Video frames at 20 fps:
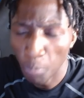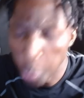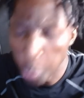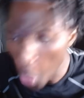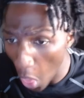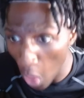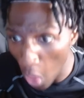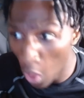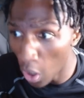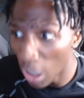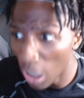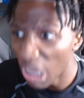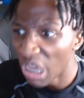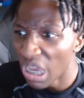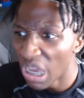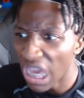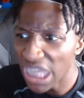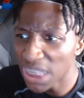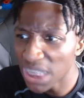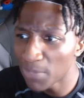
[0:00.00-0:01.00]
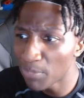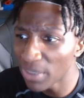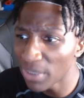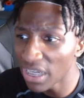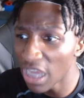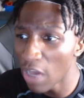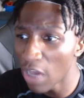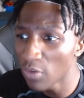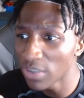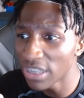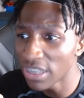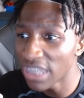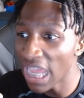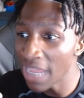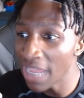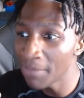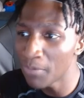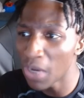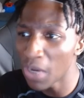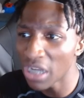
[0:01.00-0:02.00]
Ugh! I spit it out on the
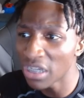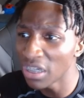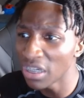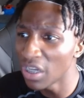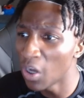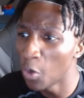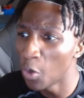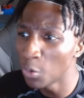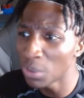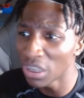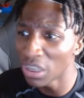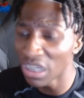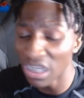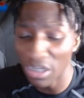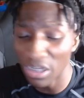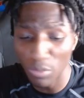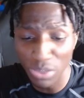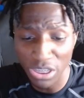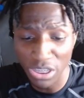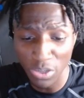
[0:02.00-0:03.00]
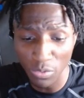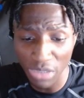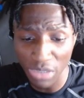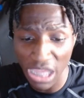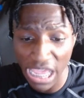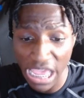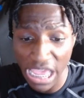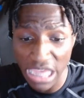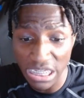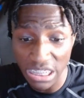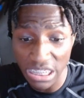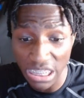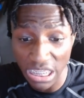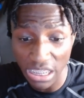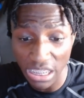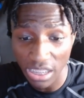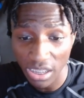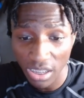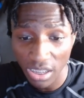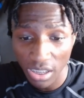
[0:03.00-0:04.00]
table. I couldn't hold it in. It was too
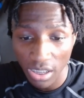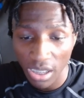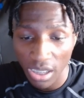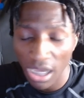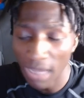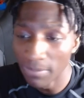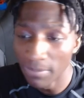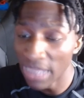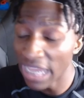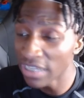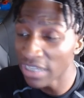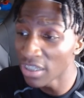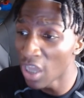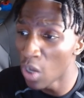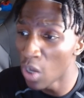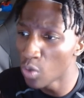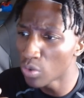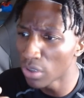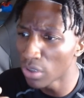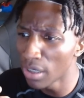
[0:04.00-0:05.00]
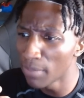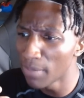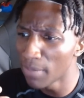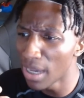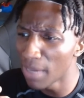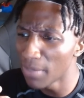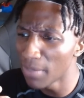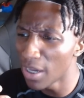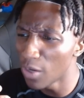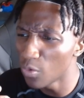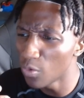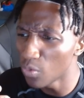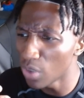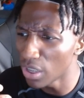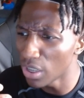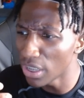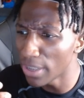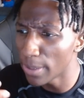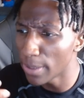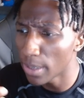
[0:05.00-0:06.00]
nasty. I'm like, no, grandmama, I don't
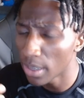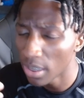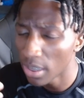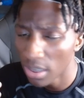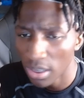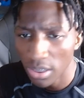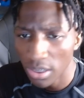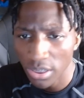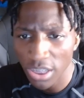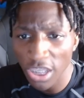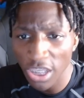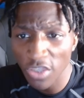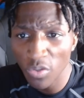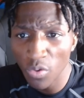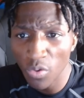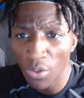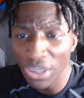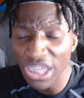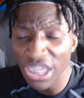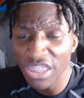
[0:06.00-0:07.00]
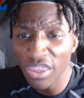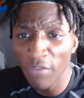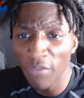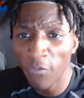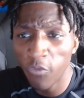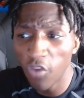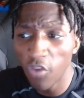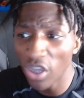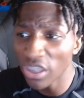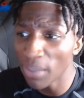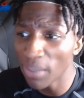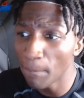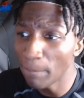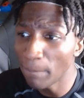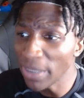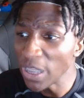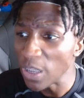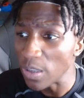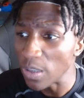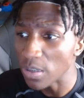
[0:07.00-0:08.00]
want it. She, you gonna eat them fucking
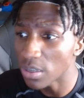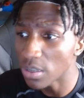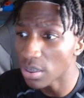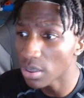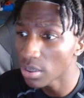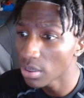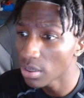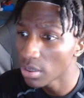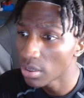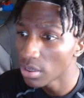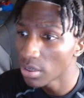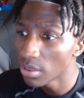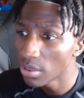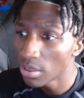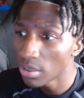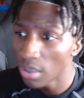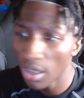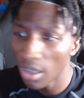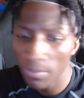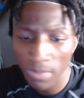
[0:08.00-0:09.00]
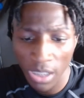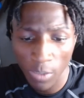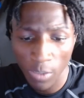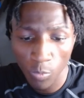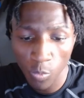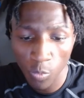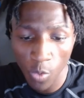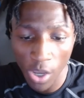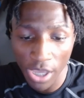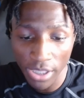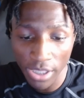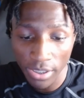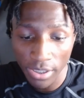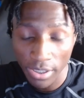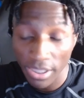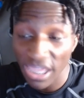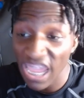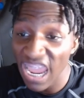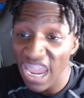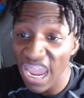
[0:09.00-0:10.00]
beans. I'm like, what?
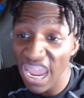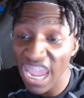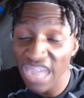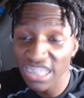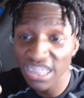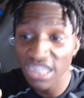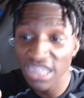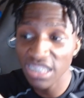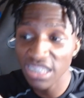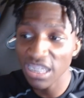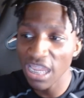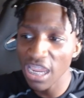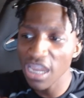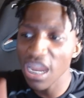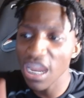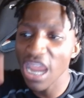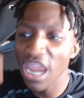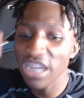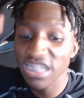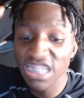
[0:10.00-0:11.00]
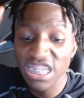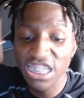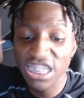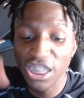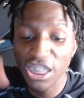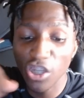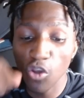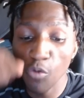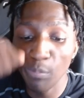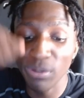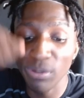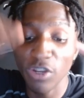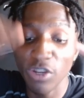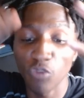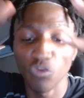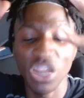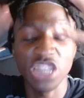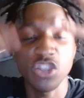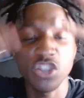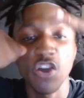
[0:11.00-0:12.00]
As she's saying that, she's scooping the
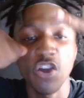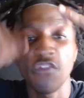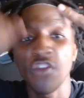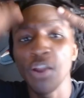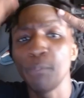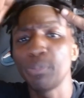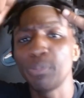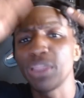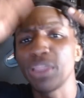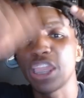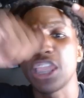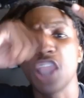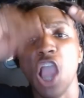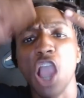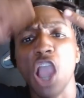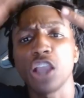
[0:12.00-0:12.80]
rest off her plate.